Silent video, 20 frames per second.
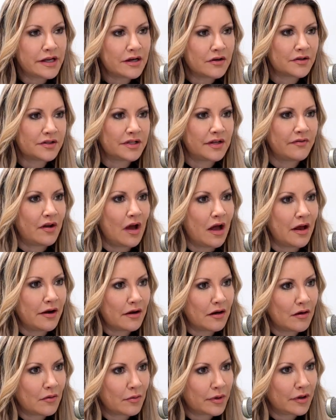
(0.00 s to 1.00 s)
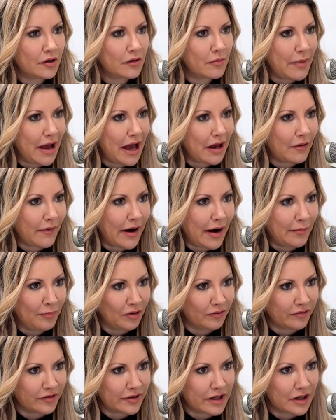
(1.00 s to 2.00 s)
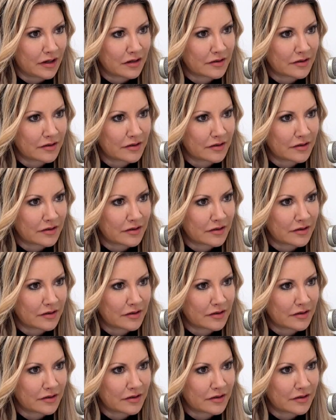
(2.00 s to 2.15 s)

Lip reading: centers have gotten a real bad rap over the